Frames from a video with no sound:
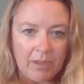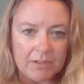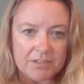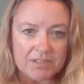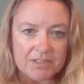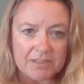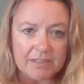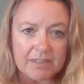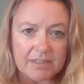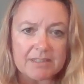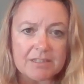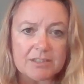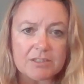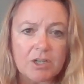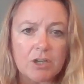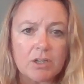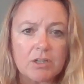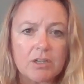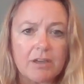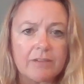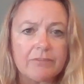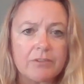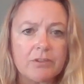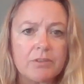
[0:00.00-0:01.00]
So let's
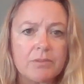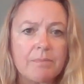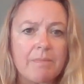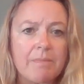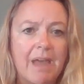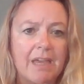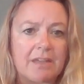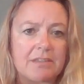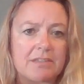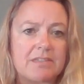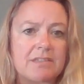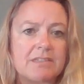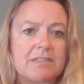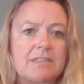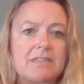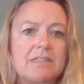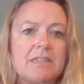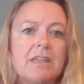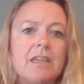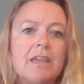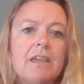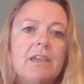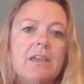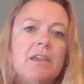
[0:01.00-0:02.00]
start off with masks.
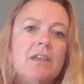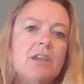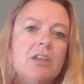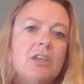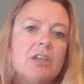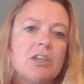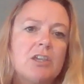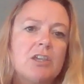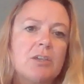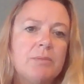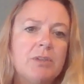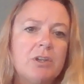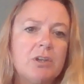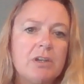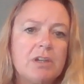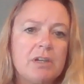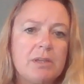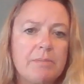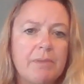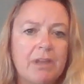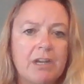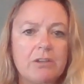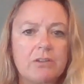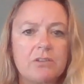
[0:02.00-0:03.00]

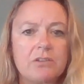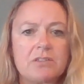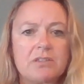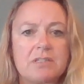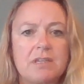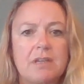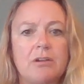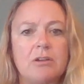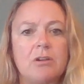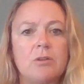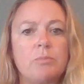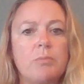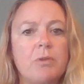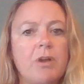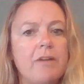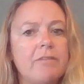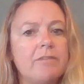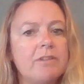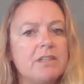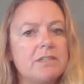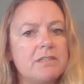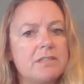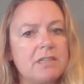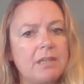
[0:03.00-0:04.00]
Community Medical Center,
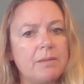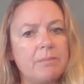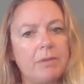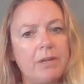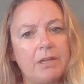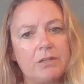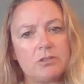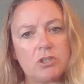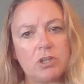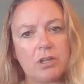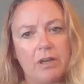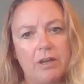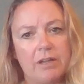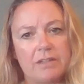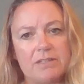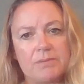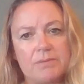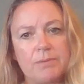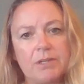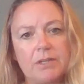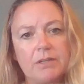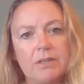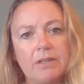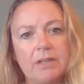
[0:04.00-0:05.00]
Providence St. Patrick
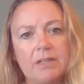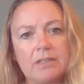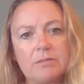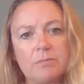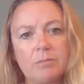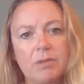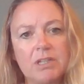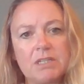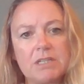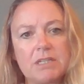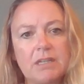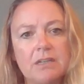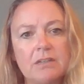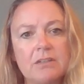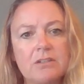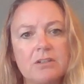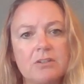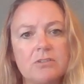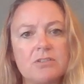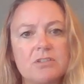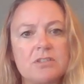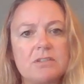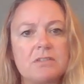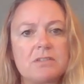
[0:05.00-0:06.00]
Hospital, and the Montana
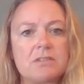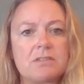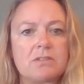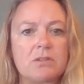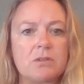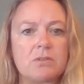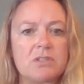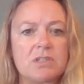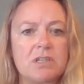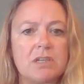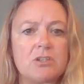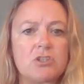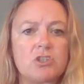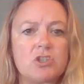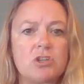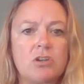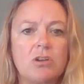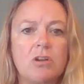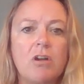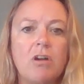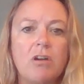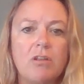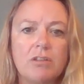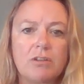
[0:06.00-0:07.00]
Nurses Association
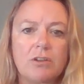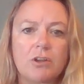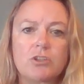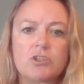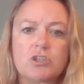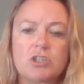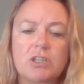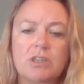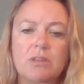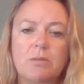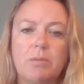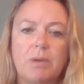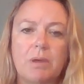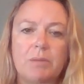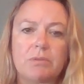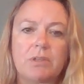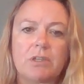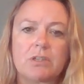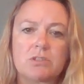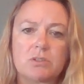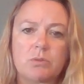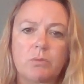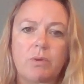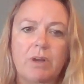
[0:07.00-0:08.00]
are all urging the
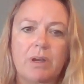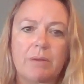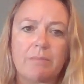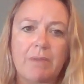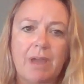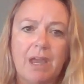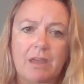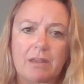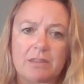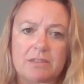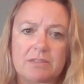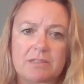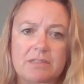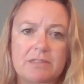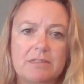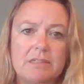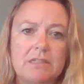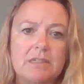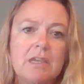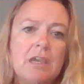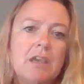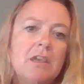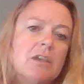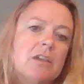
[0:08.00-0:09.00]
public to wear masks.
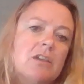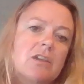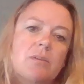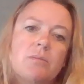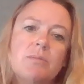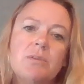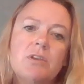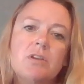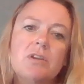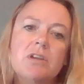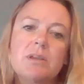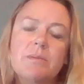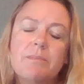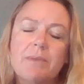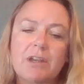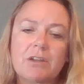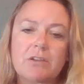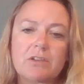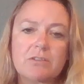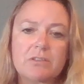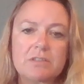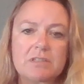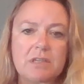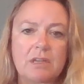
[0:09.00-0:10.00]
Community
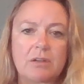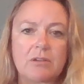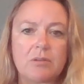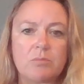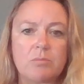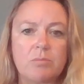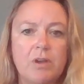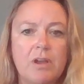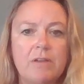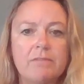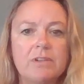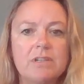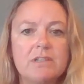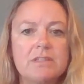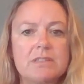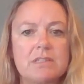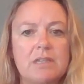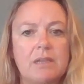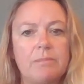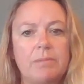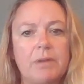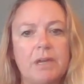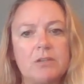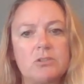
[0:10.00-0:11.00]
Medical Center and Providence
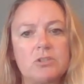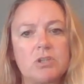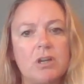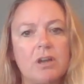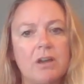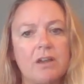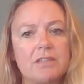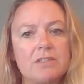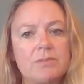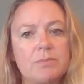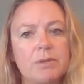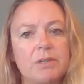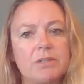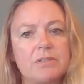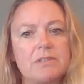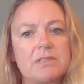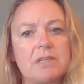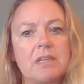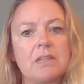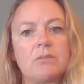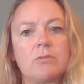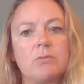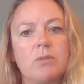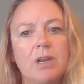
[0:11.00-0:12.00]
St. Patrick Hospital
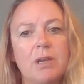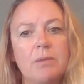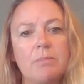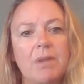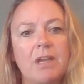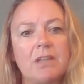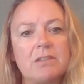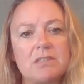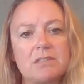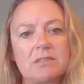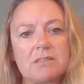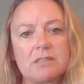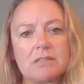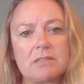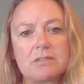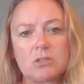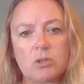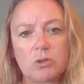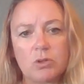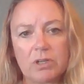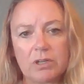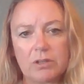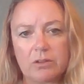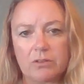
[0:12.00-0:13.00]
say that wearing masks is
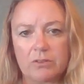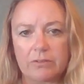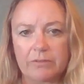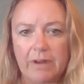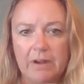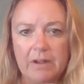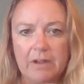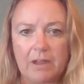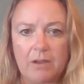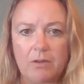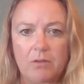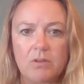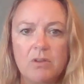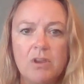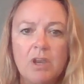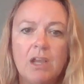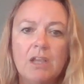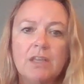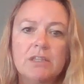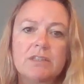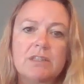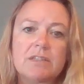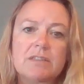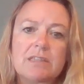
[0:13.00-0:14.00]
critical right now.
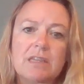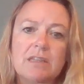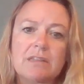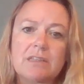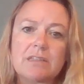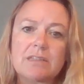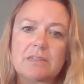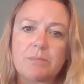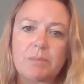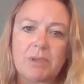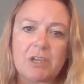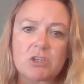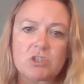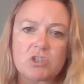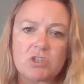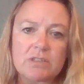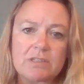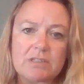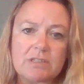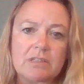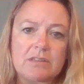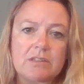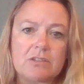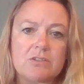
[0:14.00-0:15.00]
They say that the
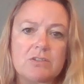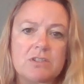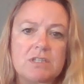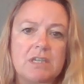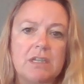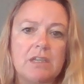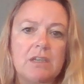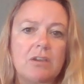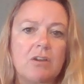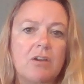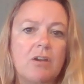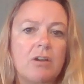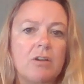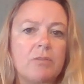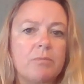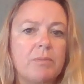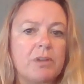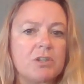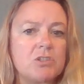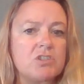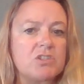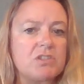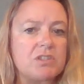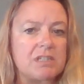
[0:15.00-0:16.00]
patients that they're seeing are
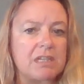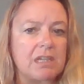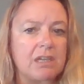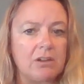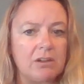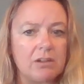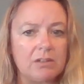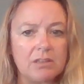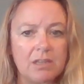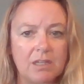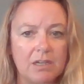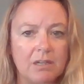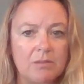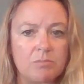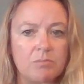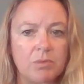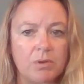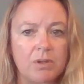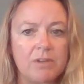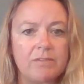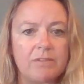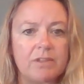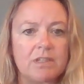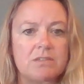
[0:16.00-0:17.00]
much sicker than in
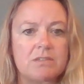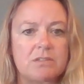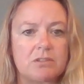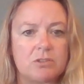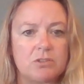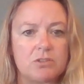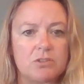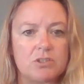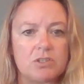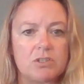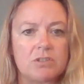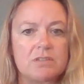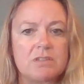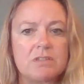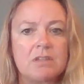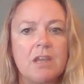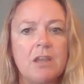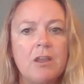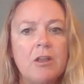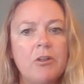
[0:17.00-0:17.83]
previous surges,